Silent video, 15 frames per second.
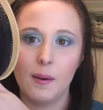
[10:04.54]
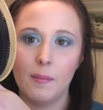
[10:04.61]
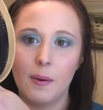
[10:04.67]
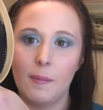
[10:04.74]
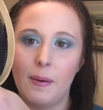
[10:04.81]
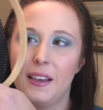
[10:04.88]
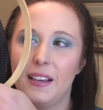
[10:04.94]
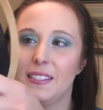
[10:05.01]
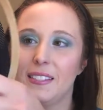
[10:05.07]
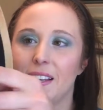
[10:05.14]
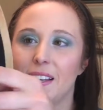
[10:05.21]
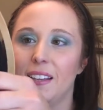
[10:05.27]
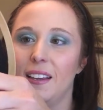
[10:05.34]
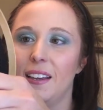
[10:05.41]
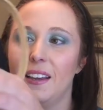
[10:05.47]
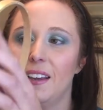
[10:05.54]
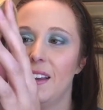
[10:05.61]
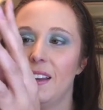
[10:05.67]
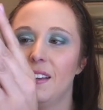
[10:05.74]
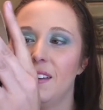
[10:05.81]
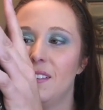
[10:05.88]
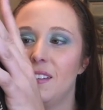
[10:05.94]
but basically
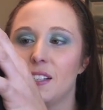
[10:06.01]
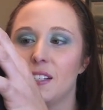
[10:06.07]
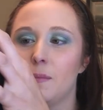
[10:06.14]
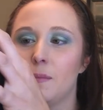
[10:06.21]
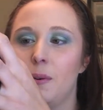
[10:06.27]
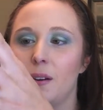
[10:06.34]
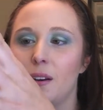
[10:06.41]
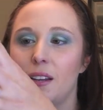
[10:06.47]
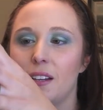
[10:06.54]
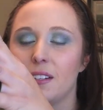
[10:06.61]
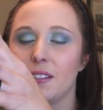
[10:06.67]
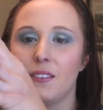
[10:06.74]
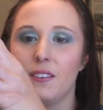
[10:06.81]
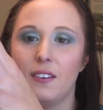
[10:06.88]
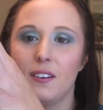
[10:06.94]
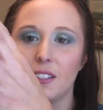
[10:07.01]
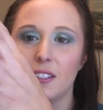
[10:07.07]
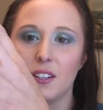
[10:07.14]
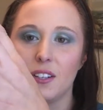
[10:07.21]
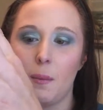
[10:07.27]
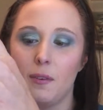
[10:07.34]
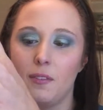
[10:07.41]
you just put it on
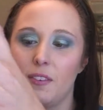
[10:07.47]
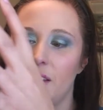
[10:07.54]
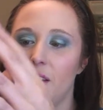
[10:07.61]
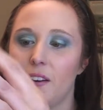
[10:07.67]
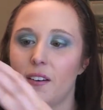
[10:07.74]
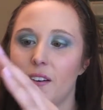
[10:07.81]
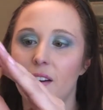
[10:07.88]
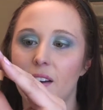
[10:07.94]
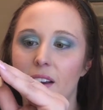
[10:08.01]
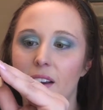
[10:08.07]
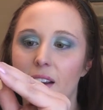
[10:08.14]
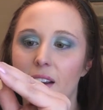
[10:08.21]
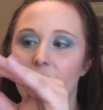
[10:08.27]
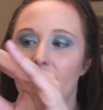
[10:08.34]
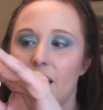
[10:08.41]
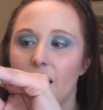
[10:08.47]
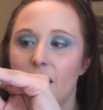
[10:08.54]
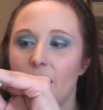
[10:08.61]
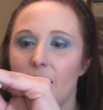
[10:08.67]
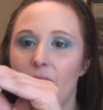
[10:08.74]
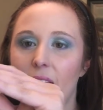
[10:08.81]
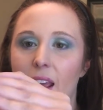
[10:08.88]
top of here
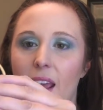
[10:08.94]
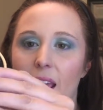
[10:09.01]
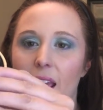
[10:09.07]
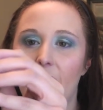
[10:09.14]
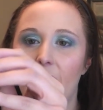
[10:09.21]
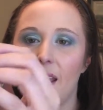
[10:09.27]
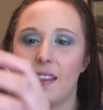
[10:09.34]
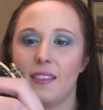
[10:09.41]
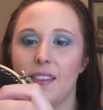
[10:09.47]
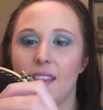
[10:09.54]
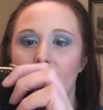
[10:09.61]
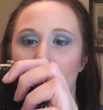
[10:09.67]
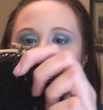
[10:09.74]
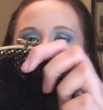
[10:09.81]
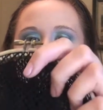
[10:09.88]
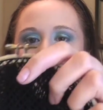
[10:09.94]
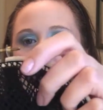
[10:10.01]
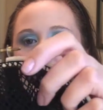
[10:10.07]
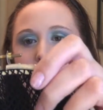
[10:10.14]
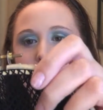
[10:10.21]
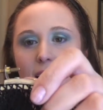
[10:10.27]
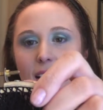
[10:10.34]
and then you
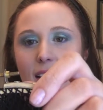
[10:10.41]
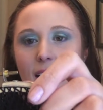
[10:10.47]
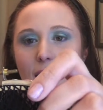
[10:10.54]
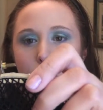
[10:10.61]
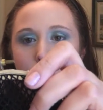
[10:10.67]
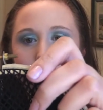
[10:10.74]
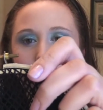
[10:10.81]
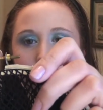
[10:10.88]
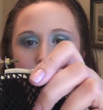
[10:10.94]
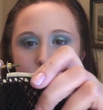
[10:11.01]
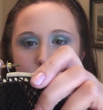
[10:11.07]
tighten it up here.